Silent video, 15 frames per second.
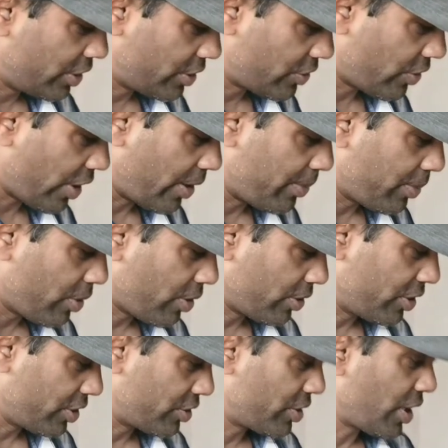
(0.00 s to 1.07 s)
uh, this
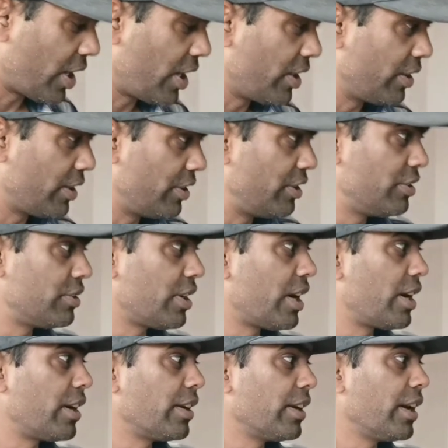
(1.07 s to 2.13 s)
tripod the style the
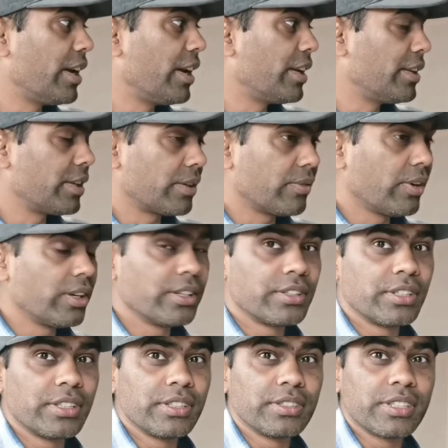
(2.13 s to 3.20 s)
design and the
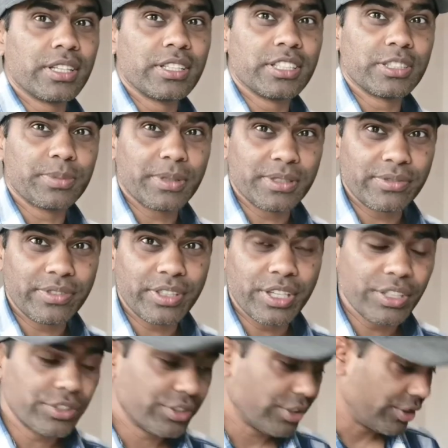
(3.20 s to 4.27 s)
qualities and the
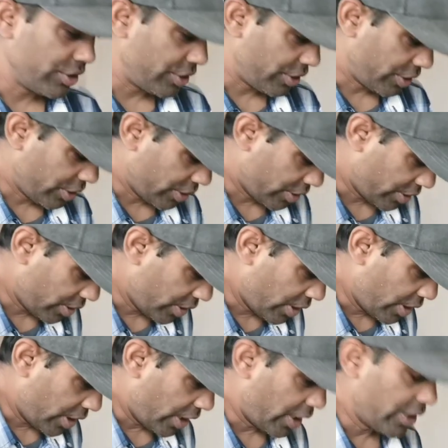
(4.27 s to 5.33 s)
specifications here
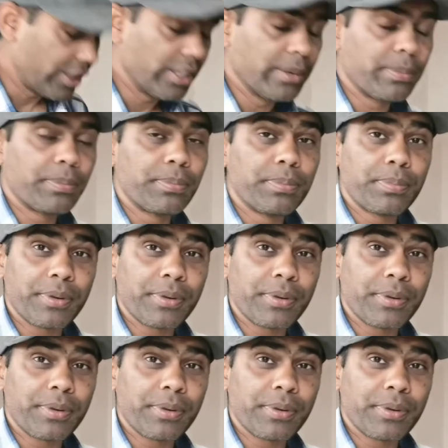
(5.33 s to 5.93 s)
and the